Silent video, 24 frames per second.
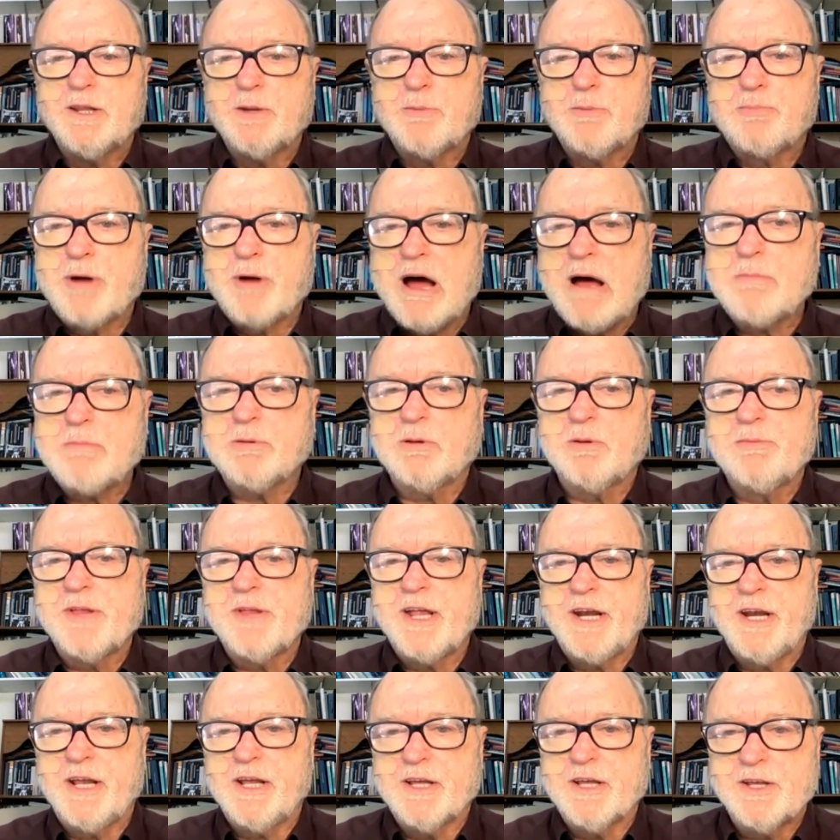The problem
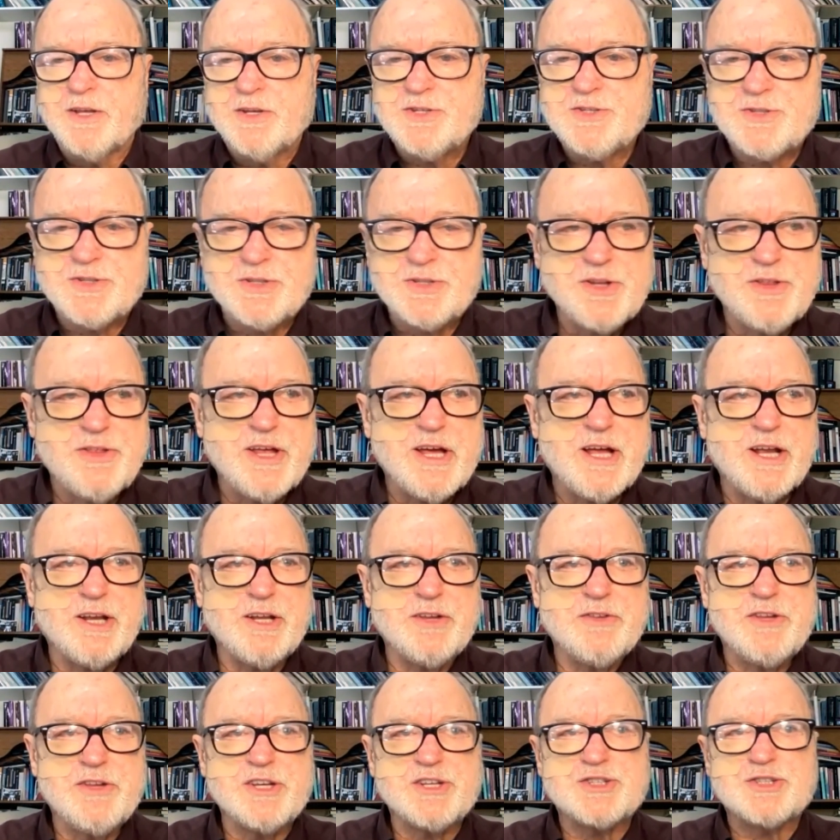then is that
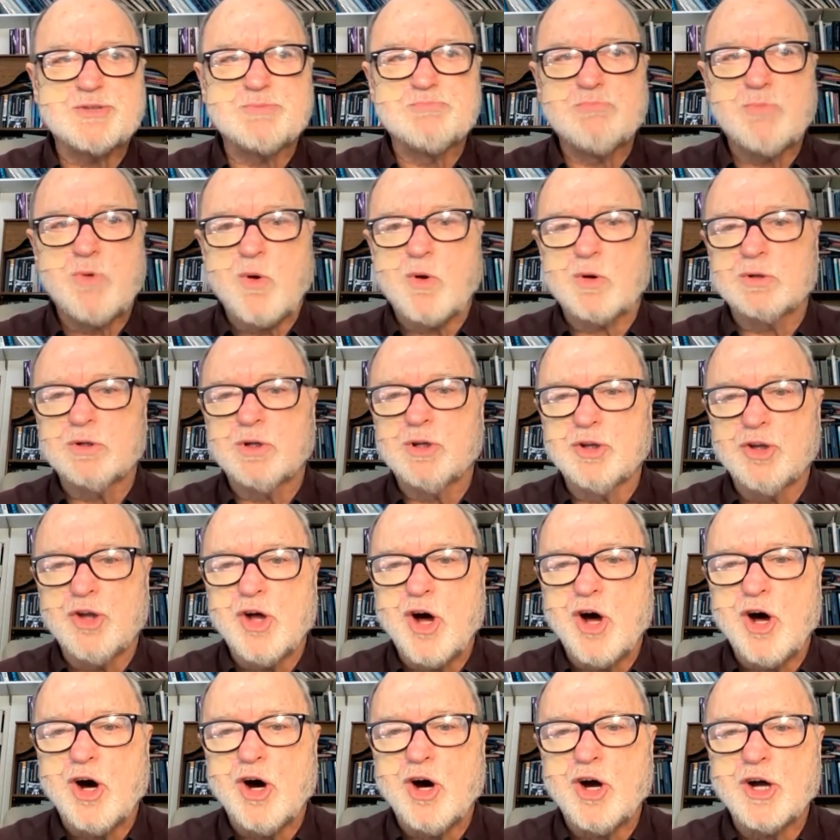this moral
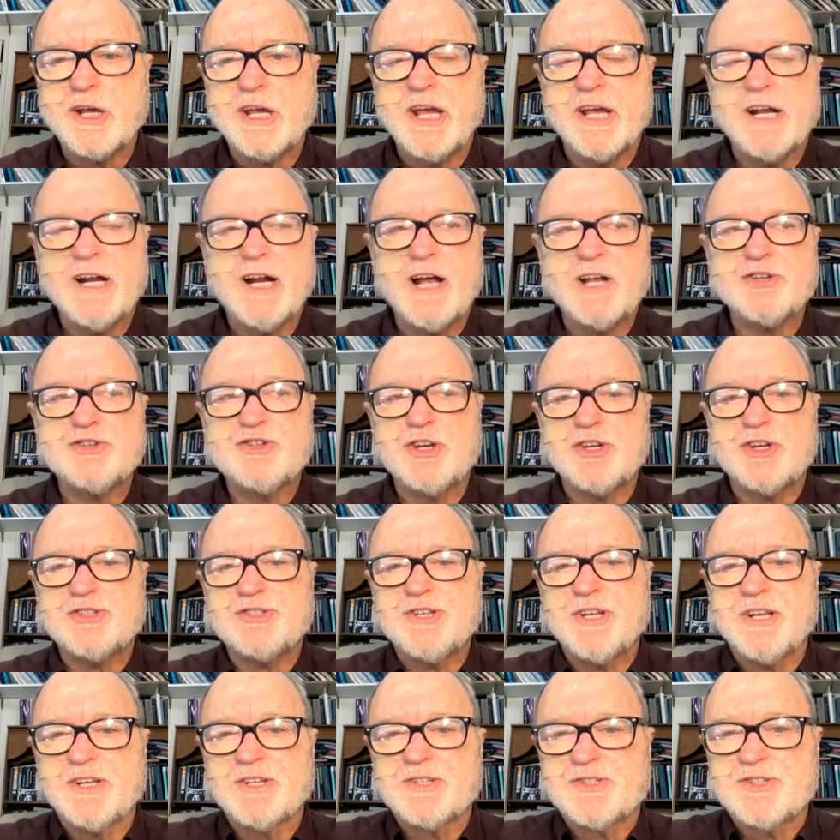law cannot
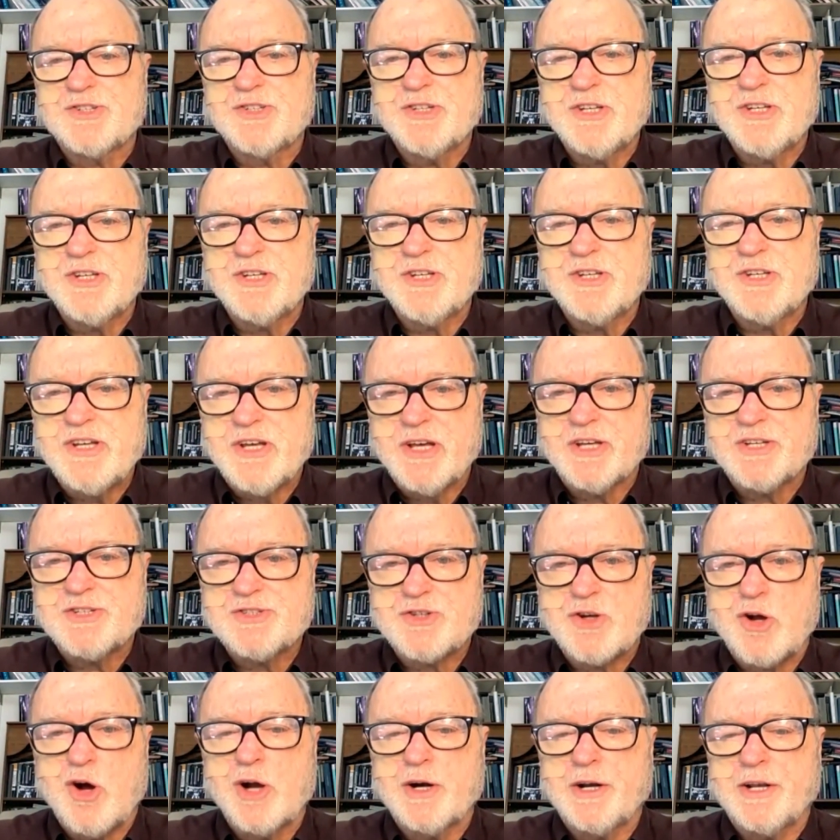just
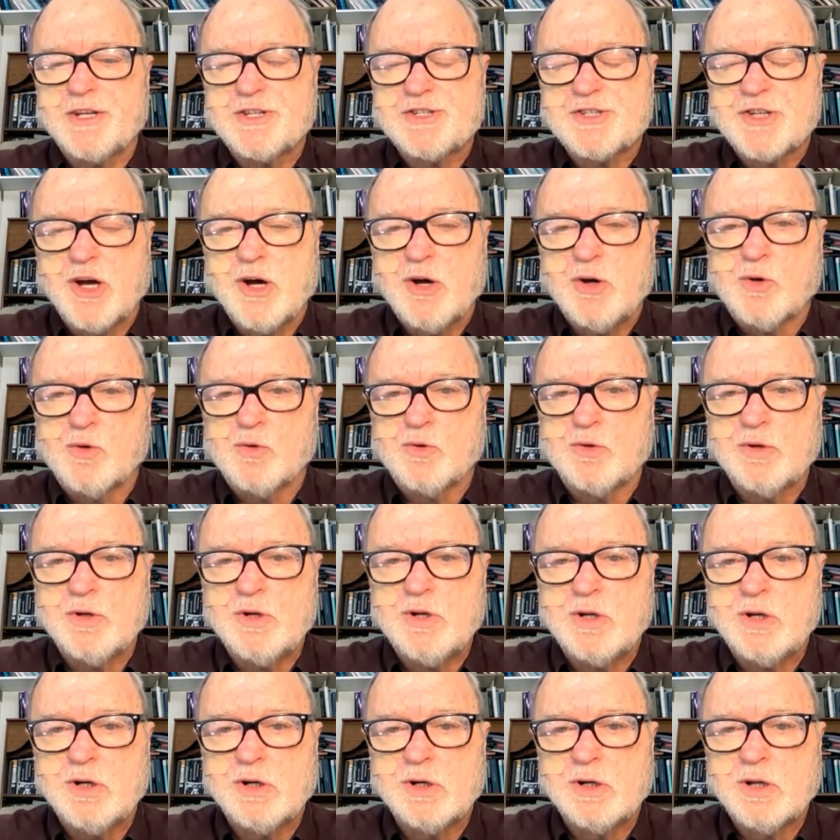exist on its
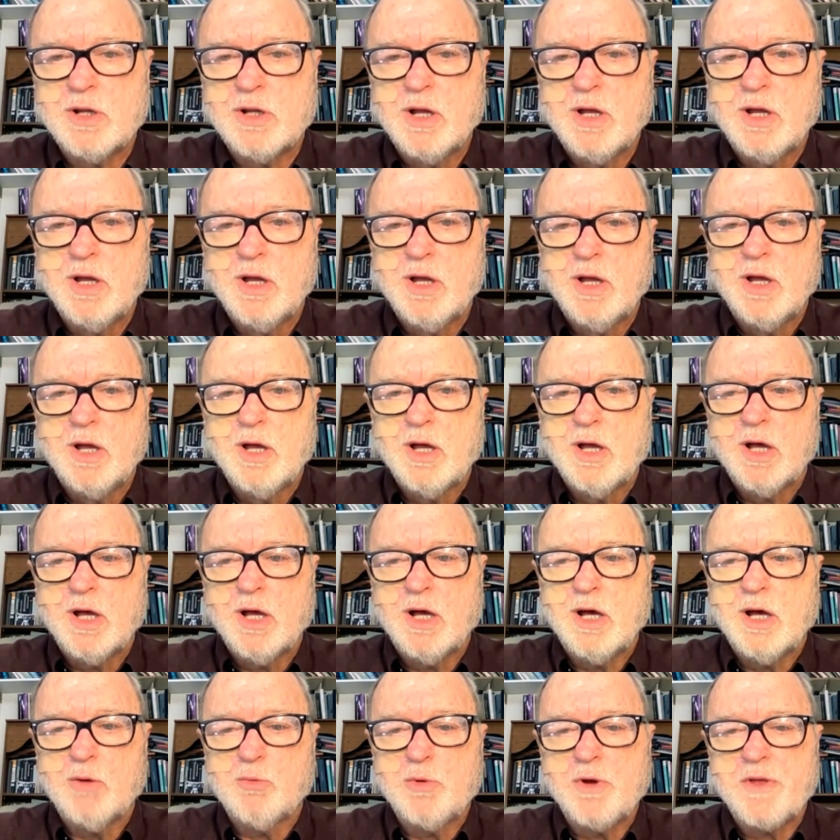own
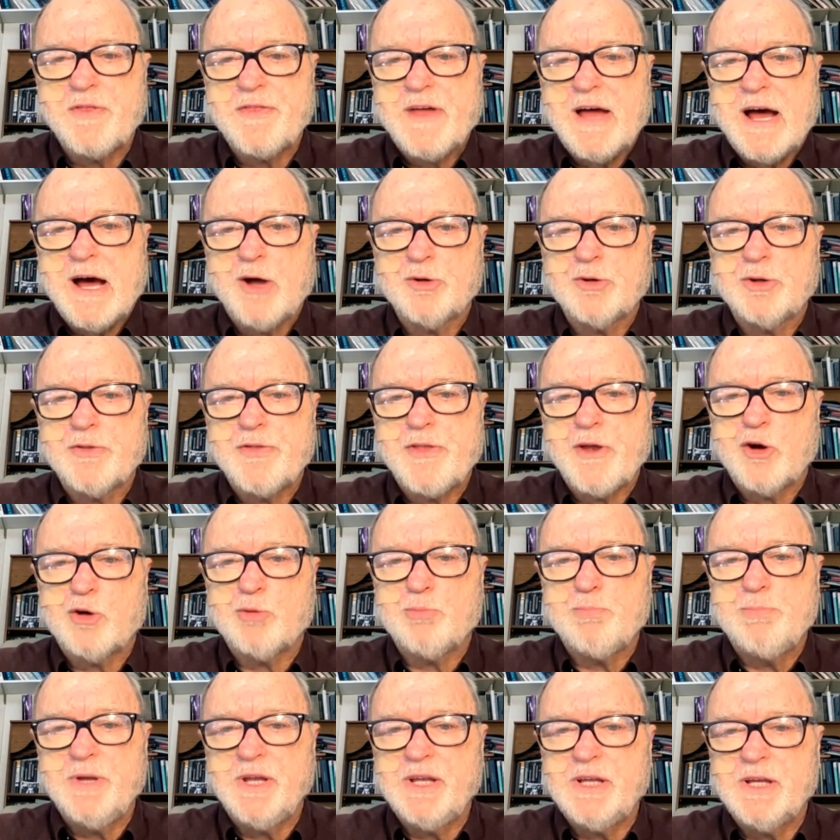without
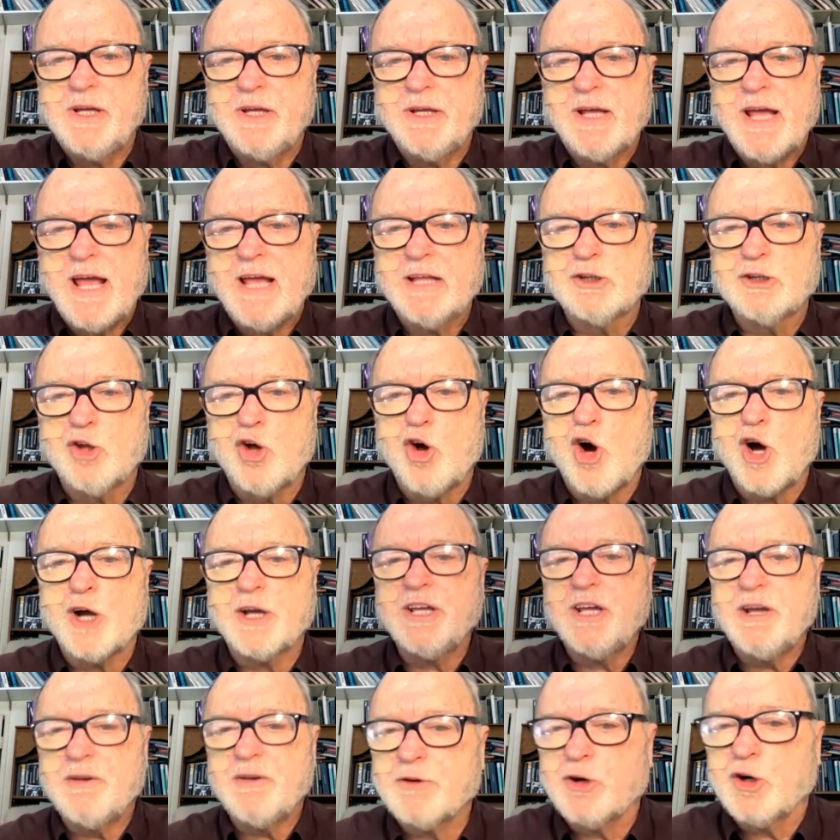there being a
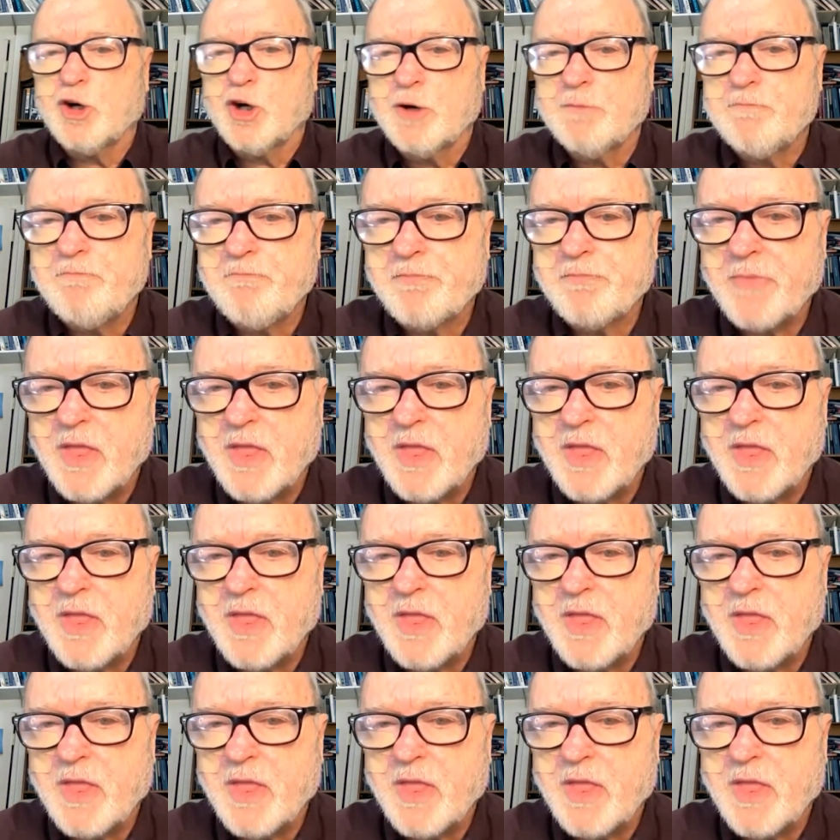lawgiver.